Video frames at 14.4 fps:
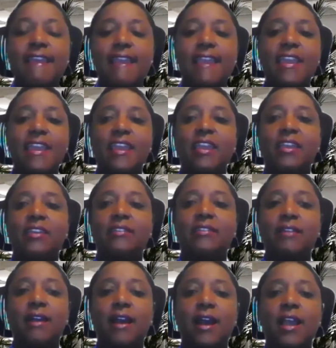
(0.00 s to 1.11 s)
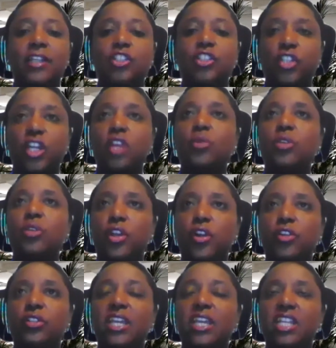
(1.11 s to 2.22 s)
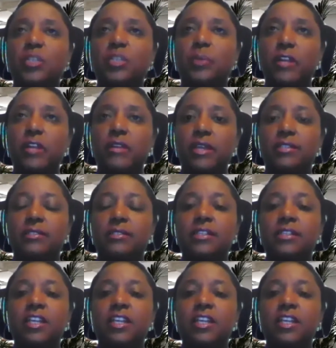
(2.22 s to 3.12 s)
And I shared with her the experience